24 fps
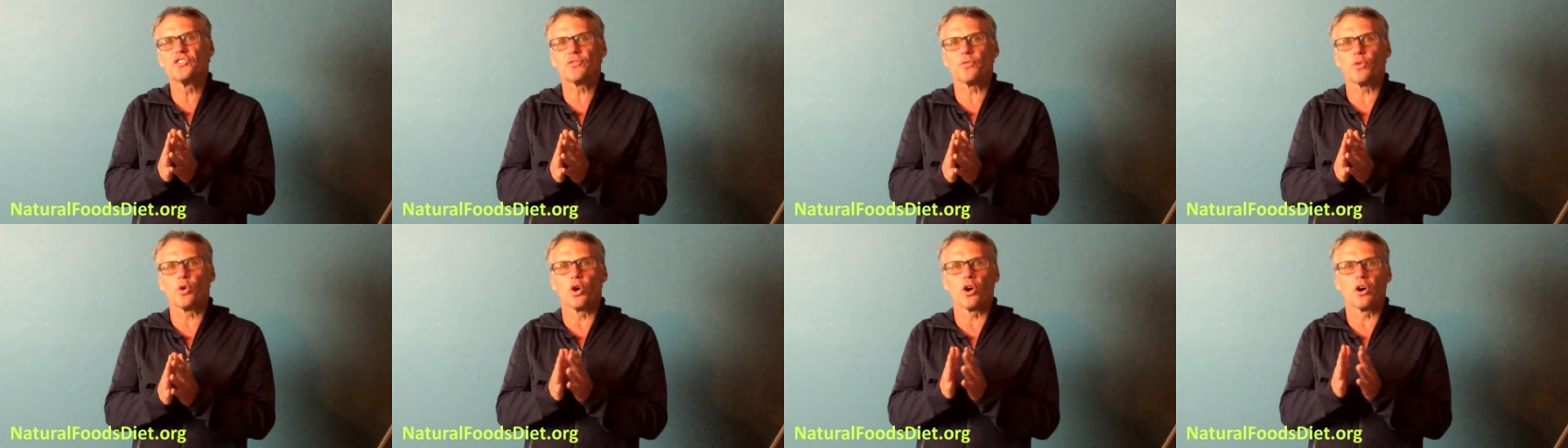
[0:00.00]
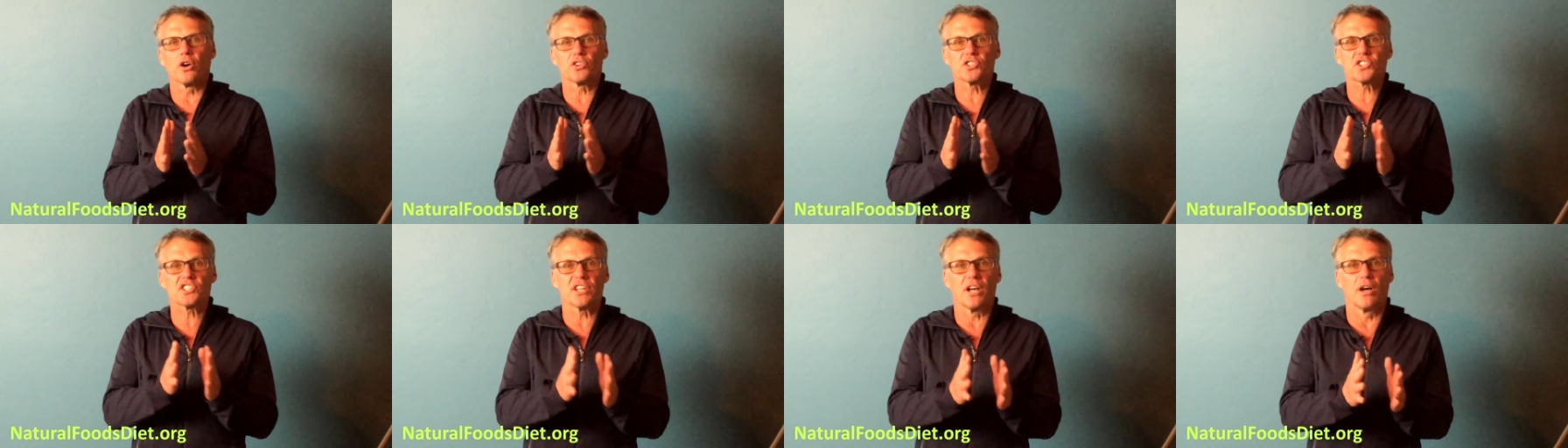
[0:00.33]
for
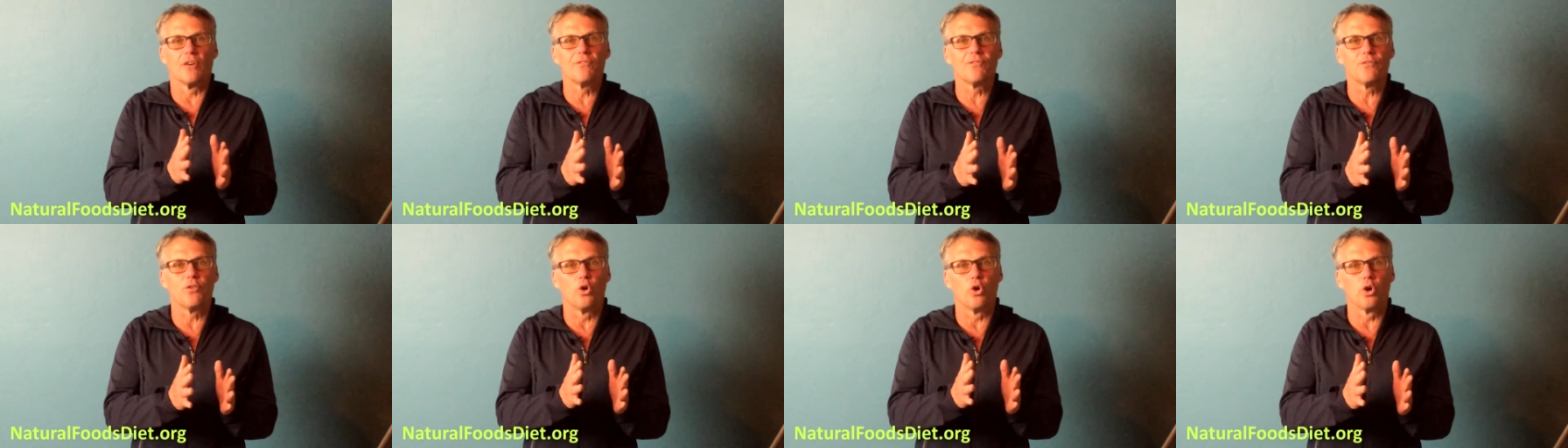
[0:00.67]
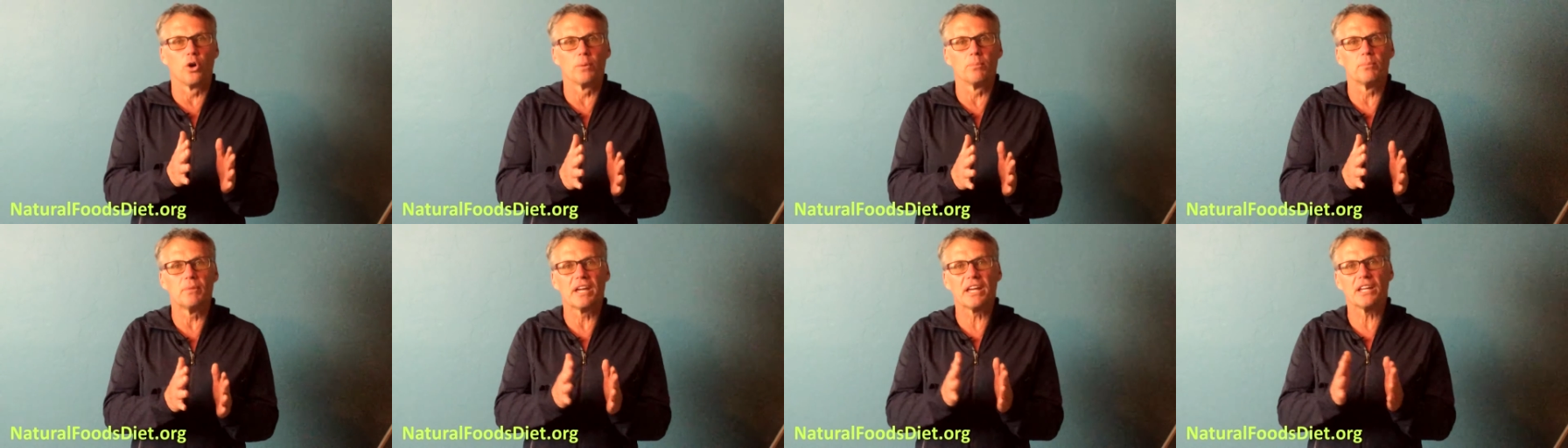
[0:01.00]
our cell
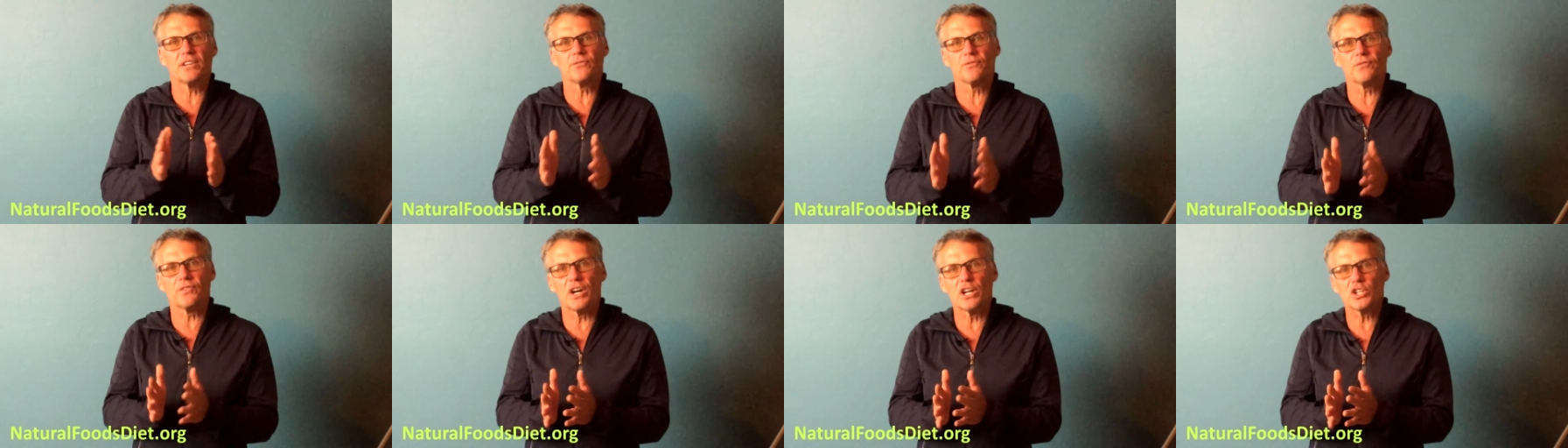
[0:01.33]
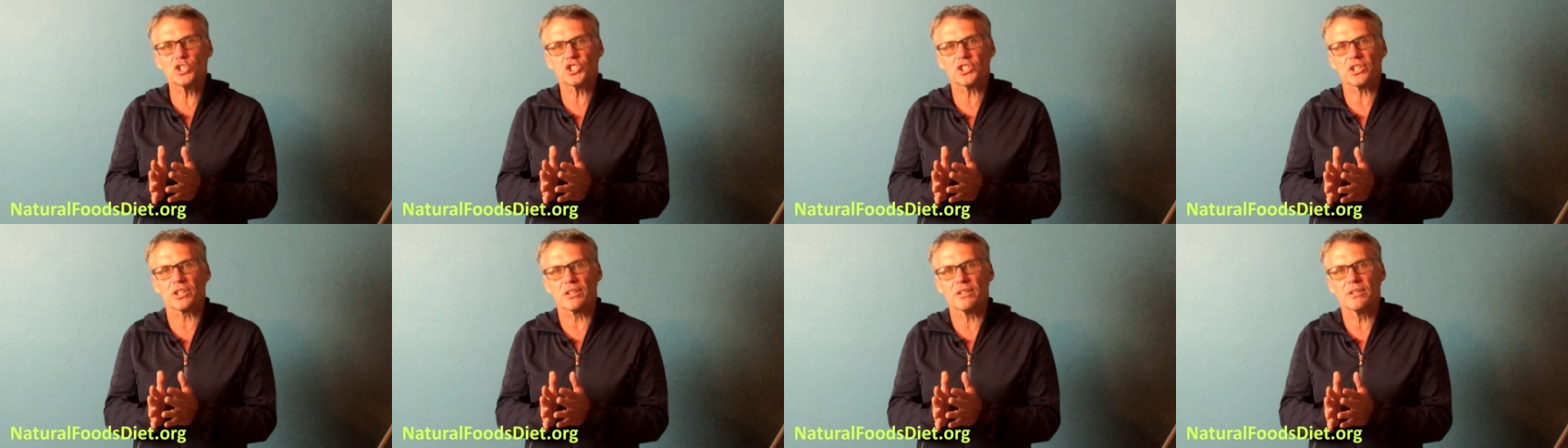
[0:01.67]
form and
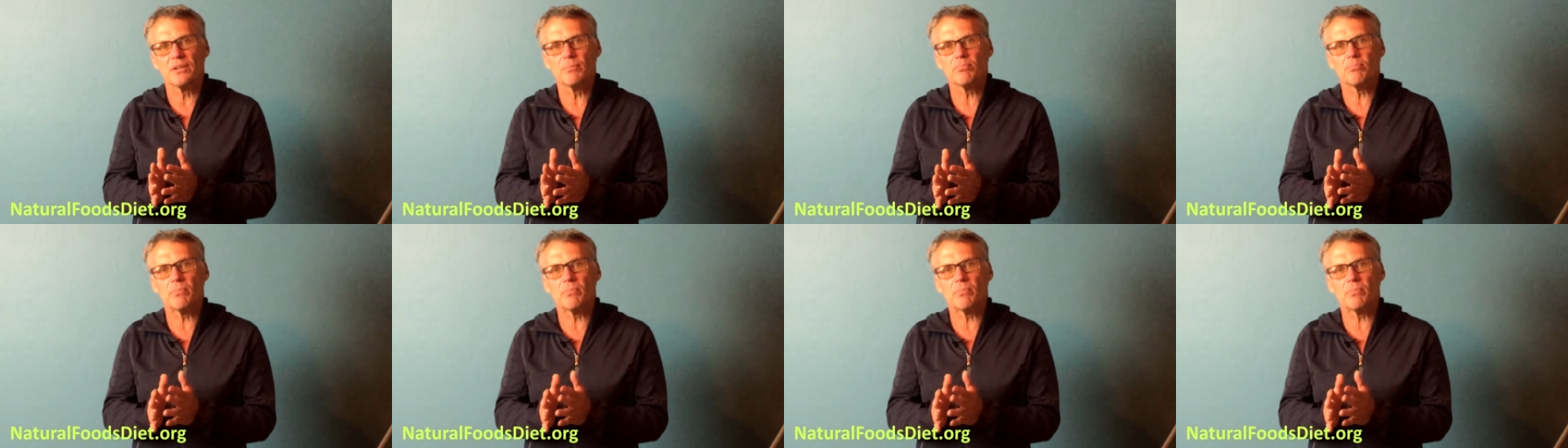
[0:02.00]
function.